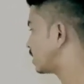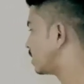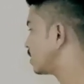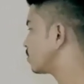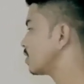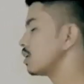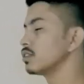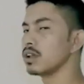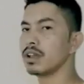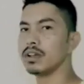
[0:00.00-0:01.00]
and there we'll
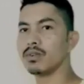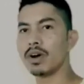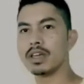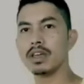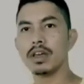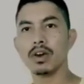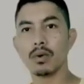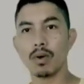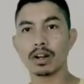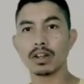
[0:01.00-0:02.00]
also learn why
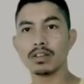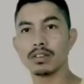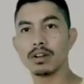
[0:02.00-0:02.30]
water is